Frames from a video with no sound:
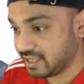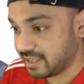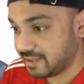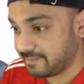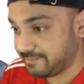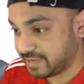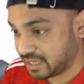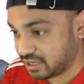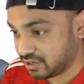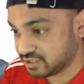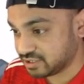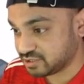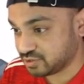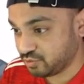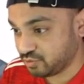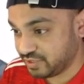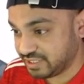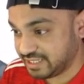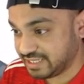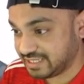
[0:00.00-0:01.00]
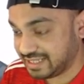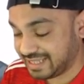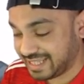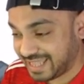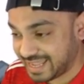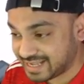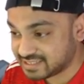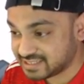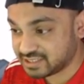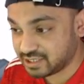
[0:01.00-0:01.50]
because we need
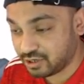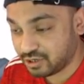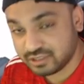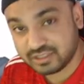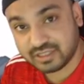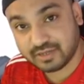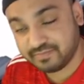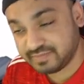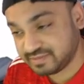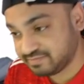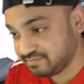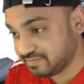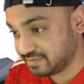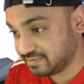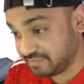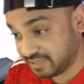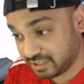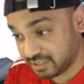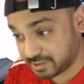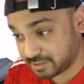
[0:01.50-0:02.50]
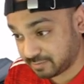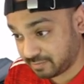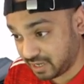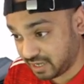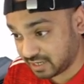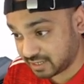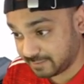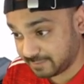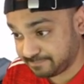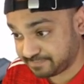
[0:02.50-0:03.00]
legs on the middle of the
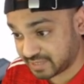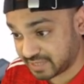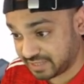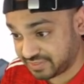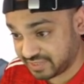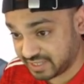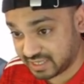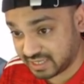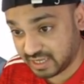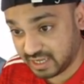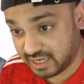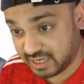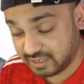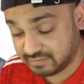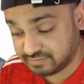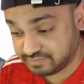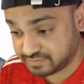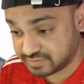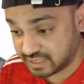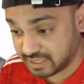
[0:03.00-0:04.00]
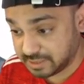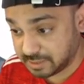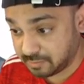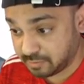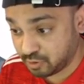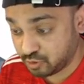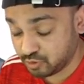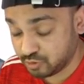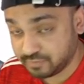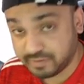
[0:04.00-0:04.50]
park. I think um,
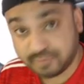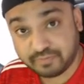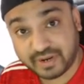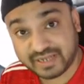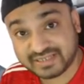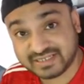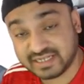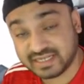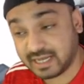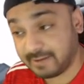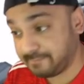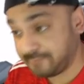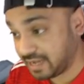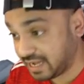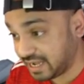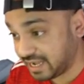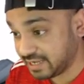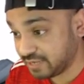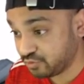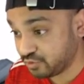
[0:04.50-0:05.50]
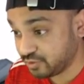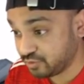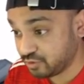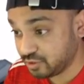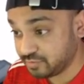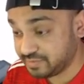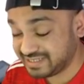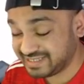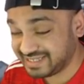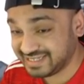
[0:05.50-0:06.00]
Liverpool will be pressing up high. We
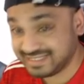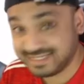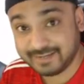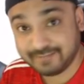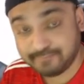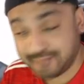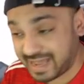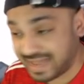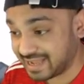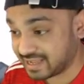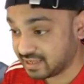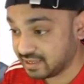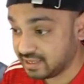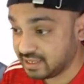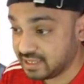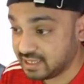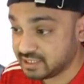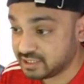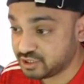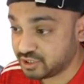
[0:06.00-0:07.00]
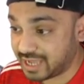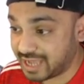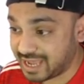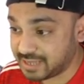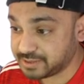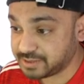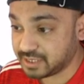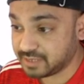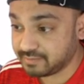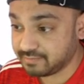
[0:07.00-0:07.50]
will be sitting back to
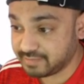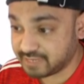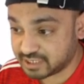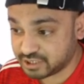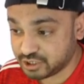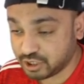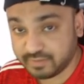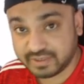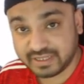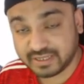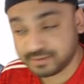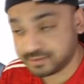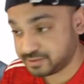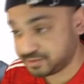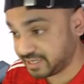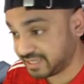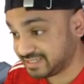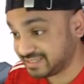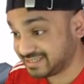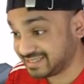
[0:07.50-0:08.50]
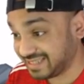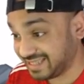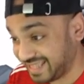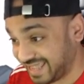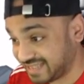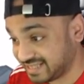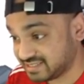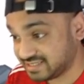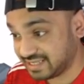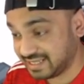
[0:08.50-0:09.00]
have McTominay and Fred's
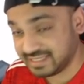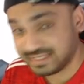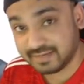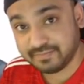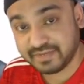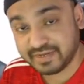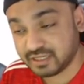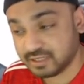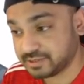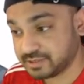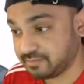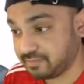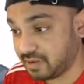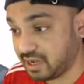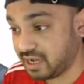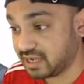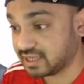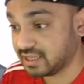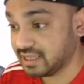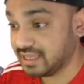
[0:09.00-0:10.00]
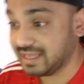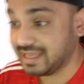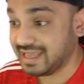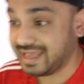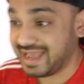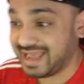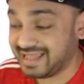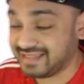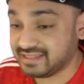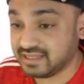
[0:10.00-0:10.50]
legs in the middle of the park
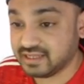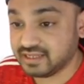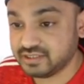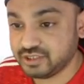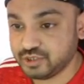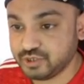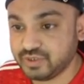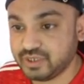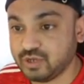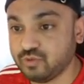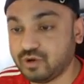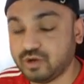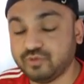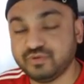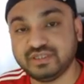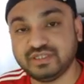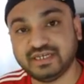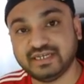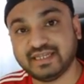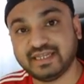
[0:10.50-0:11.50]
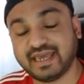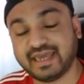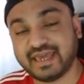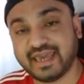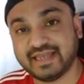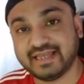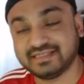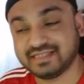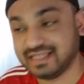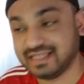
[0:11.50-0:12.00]
and doing what we did against